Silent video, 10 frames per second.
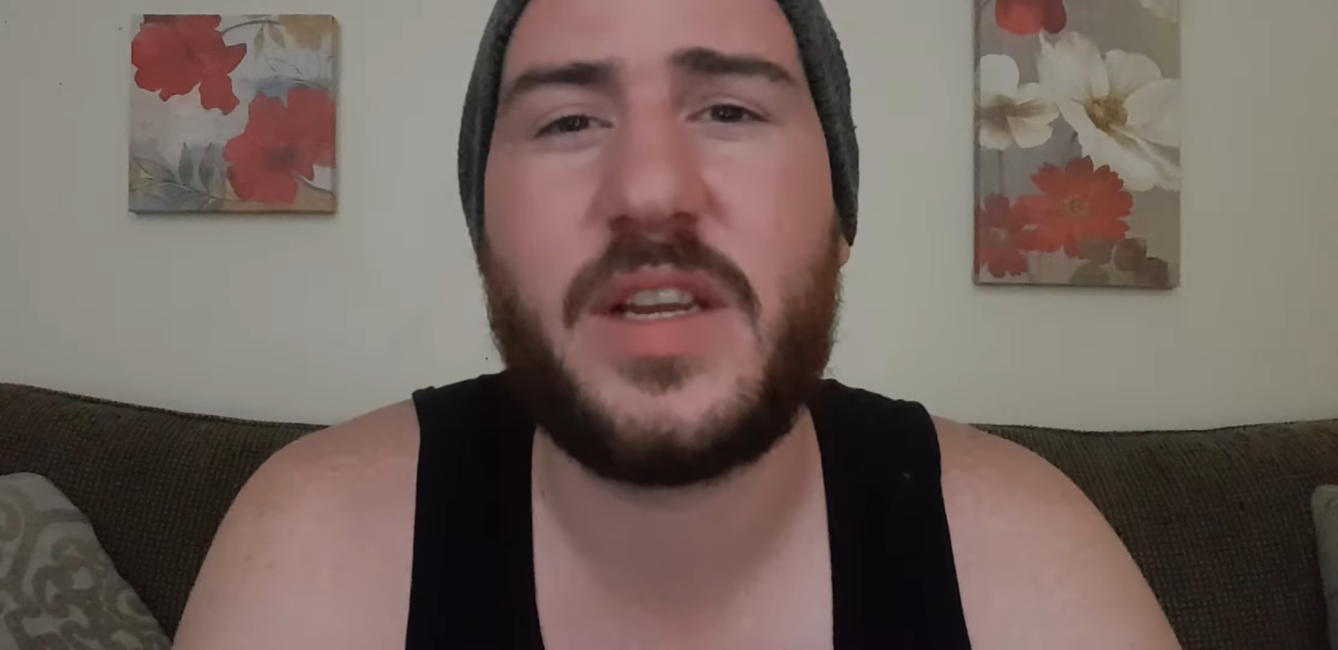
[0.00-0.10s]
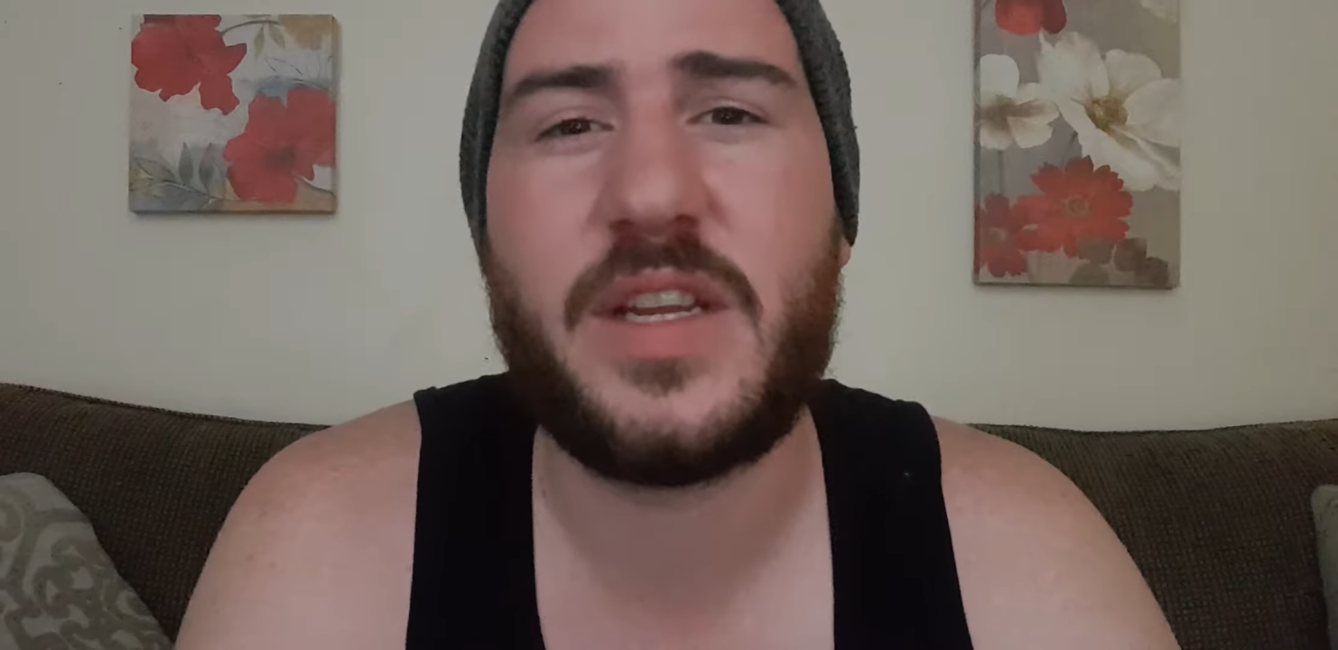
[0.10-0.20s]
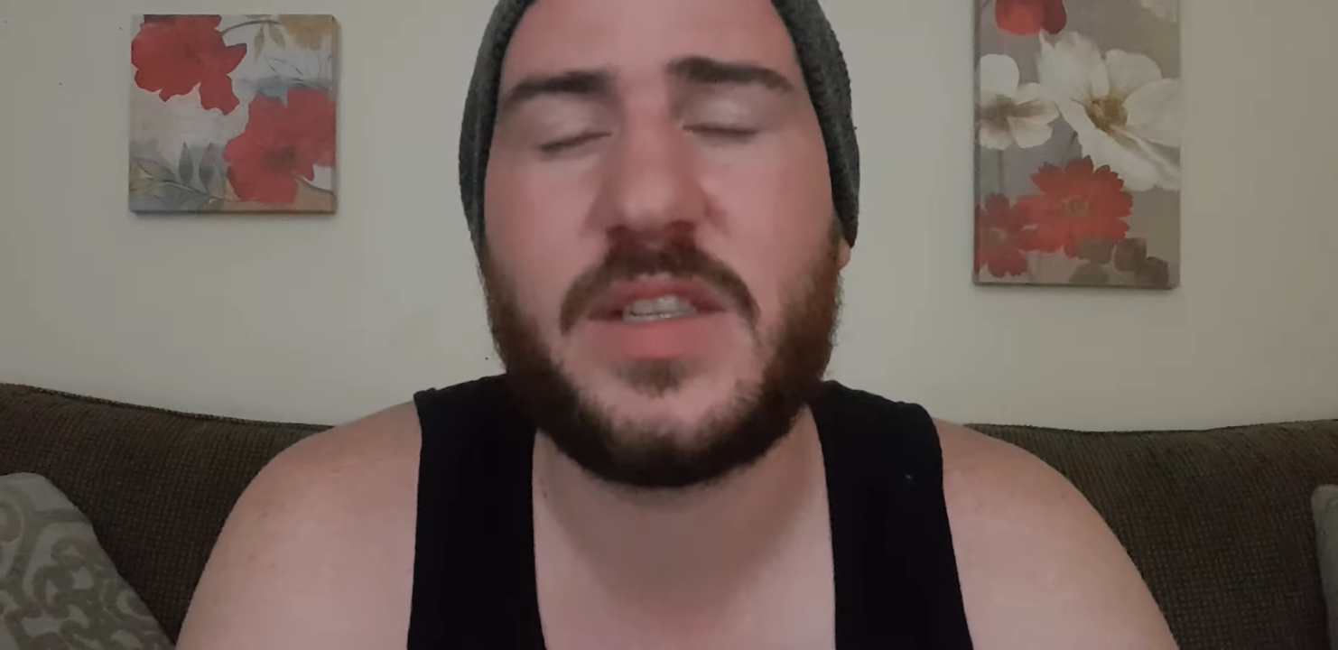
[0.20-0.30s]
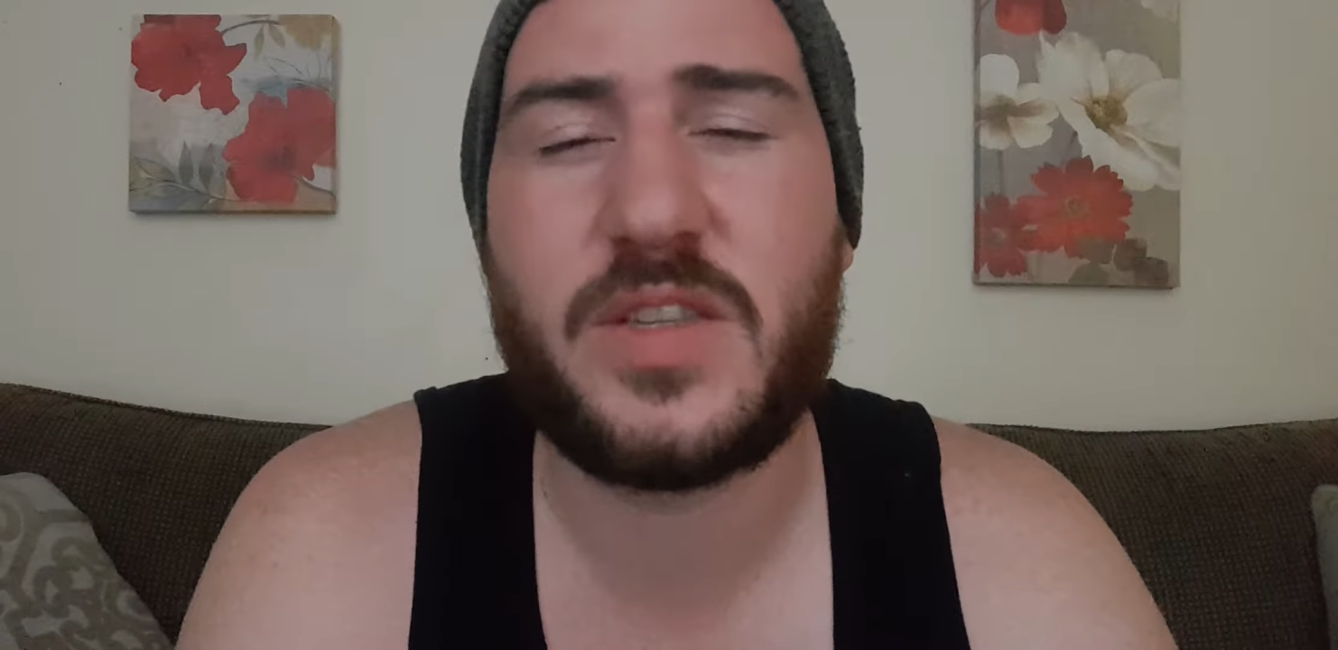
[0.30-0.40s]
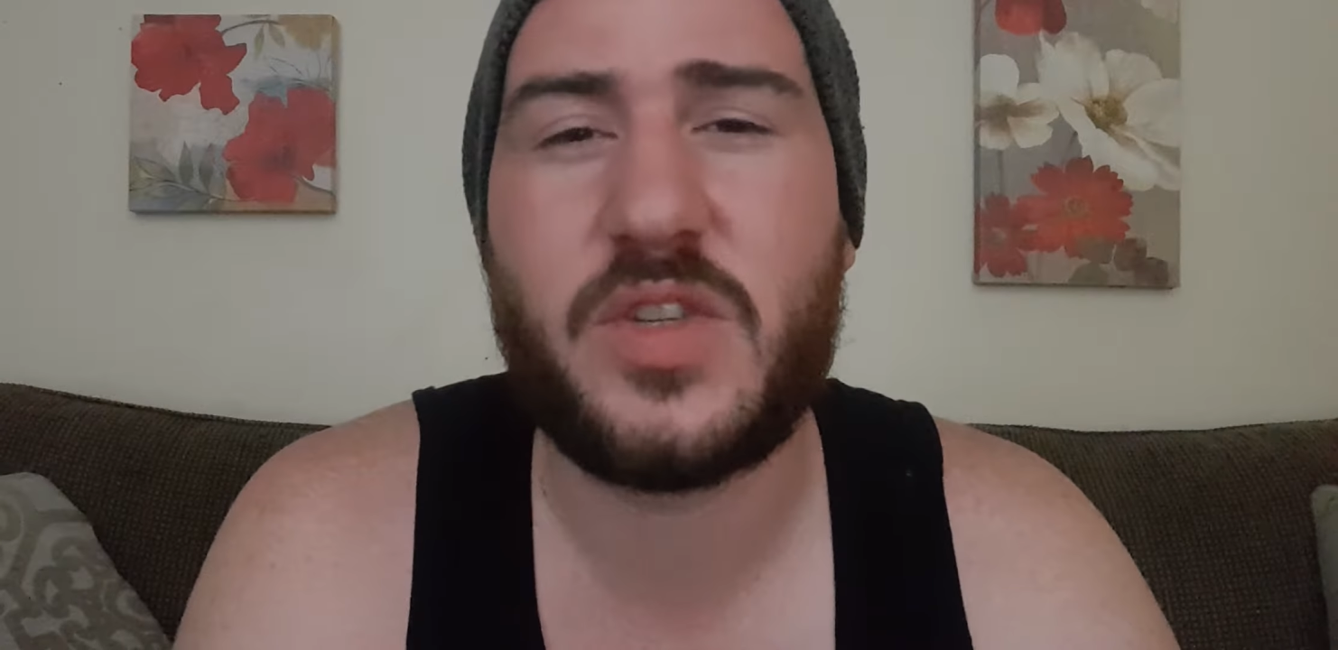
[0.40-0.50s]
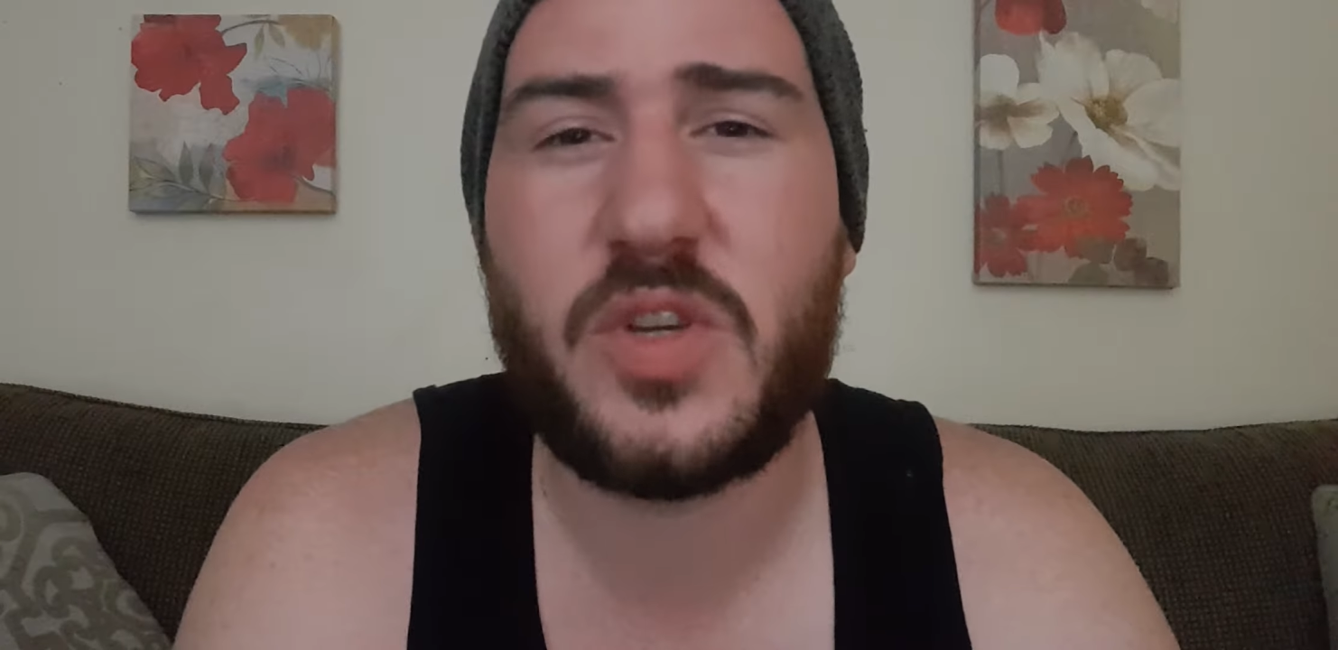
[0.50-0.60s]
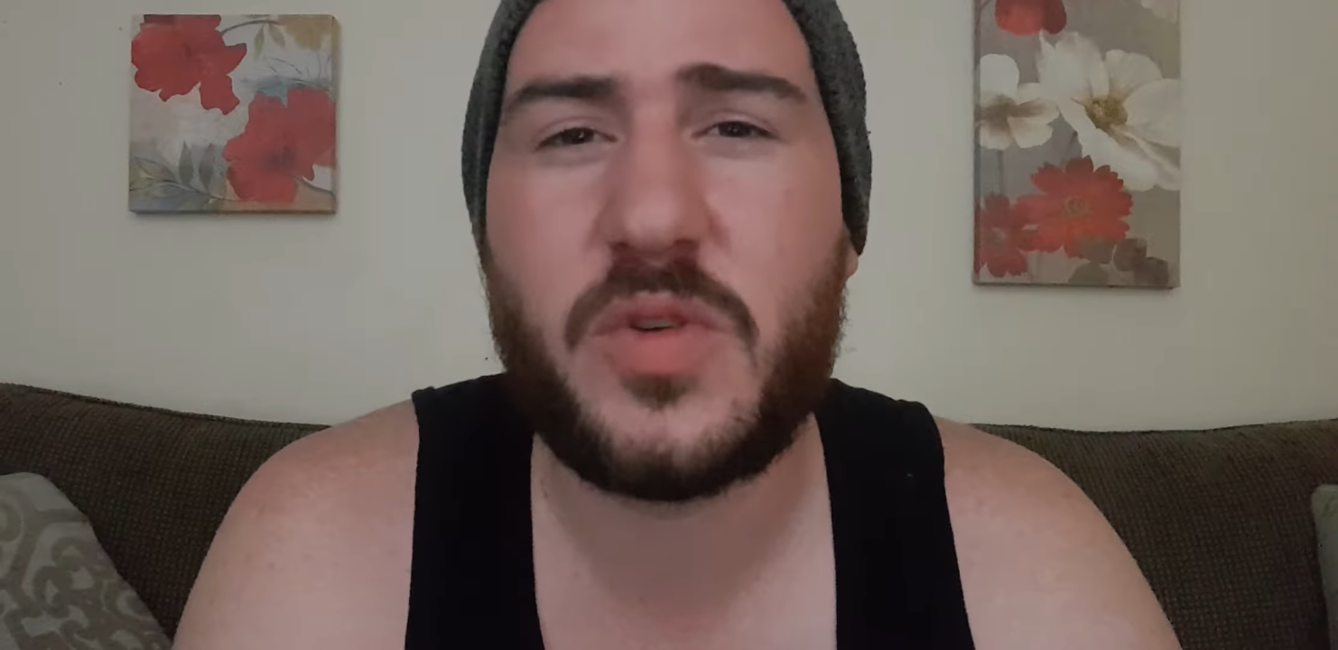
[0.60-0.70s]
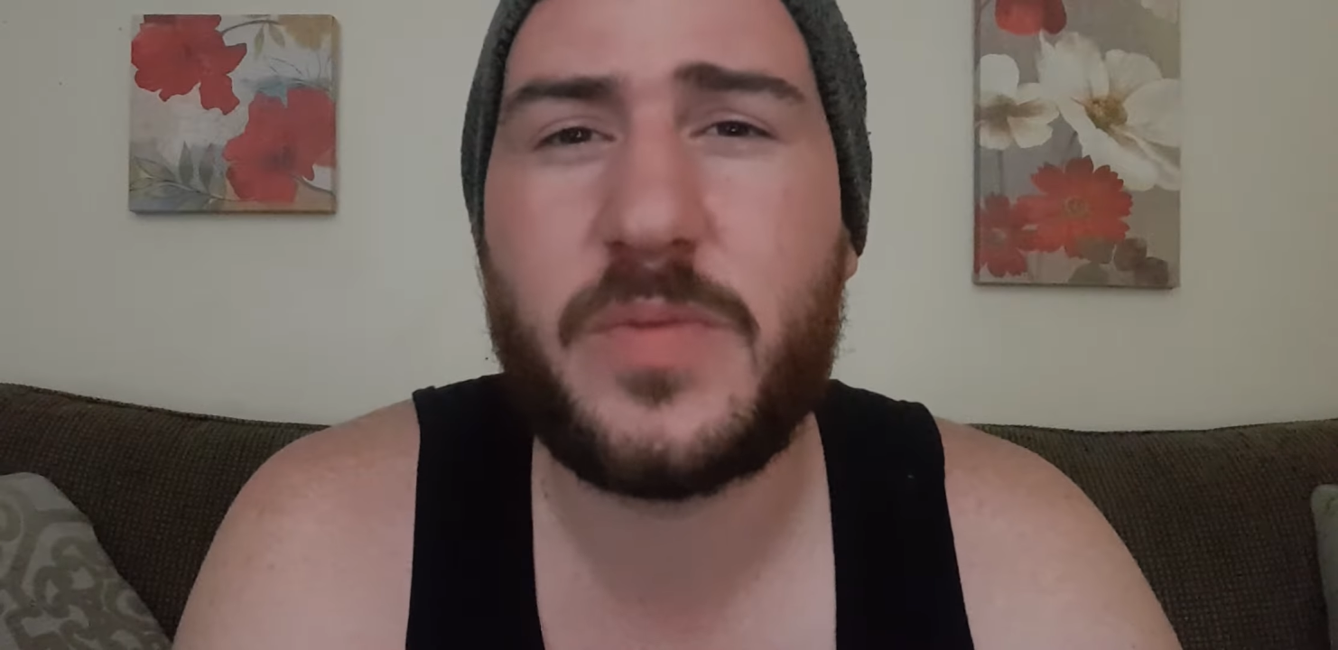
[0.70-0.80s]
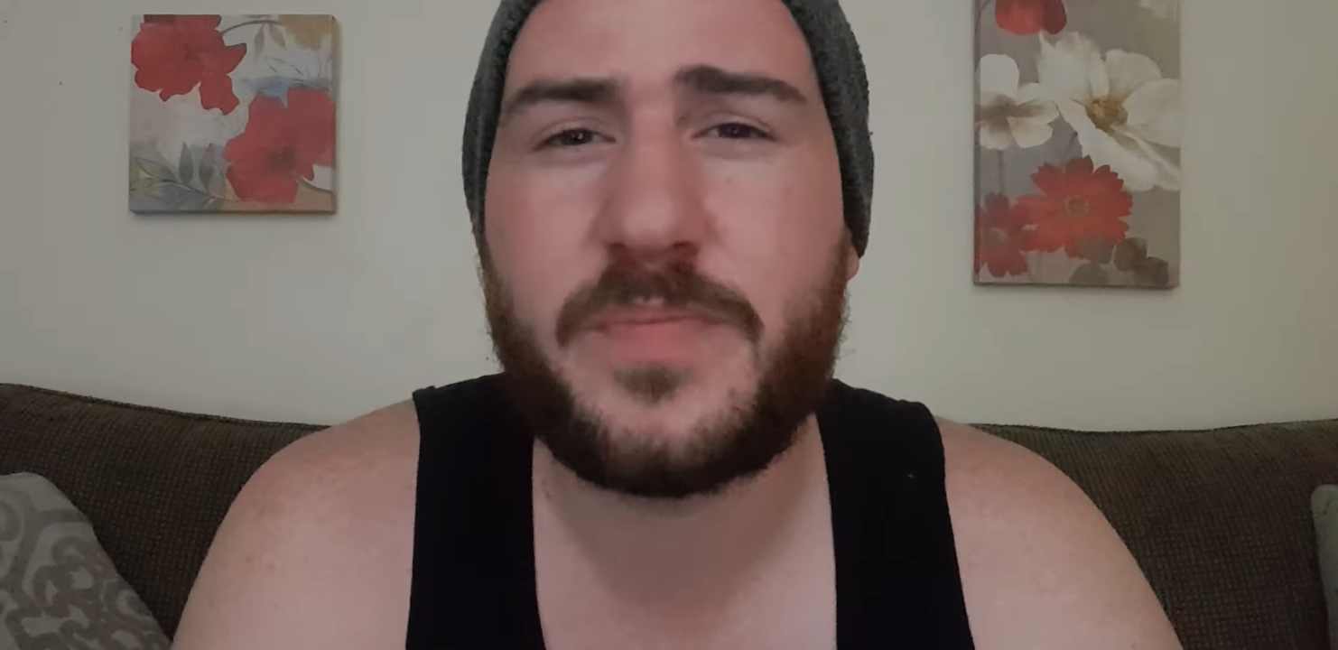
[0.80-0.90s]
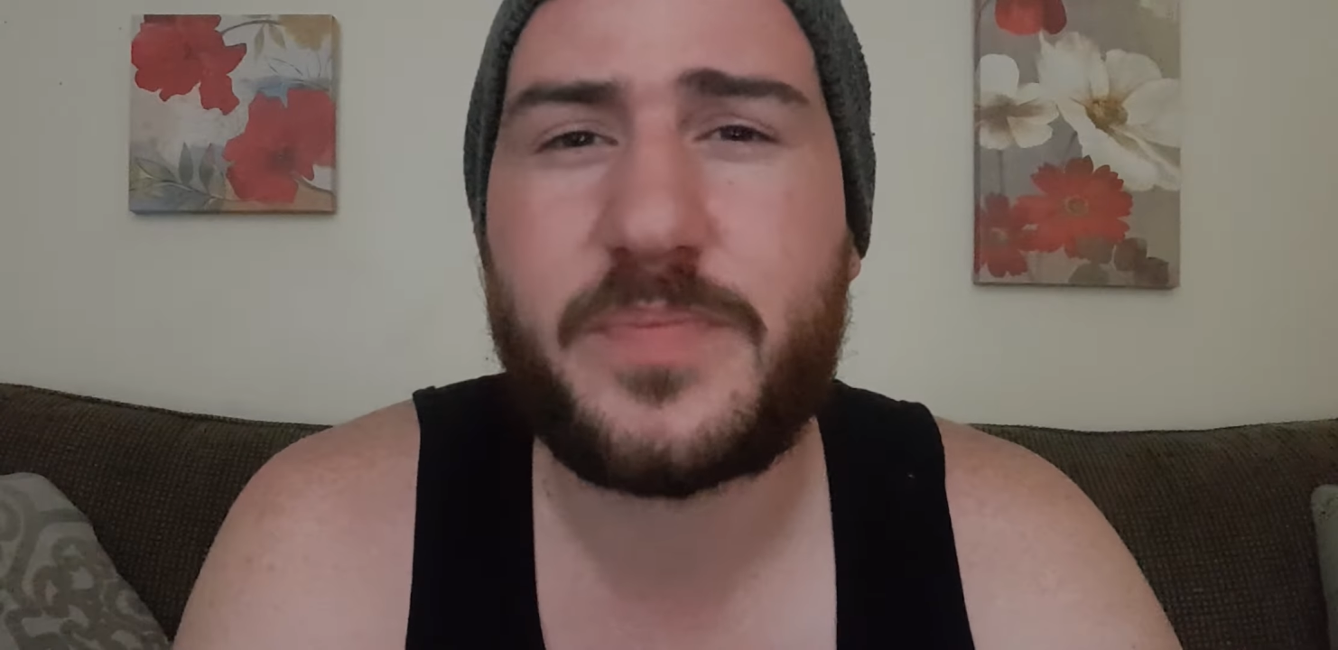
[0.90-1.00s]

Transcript: he needs to do.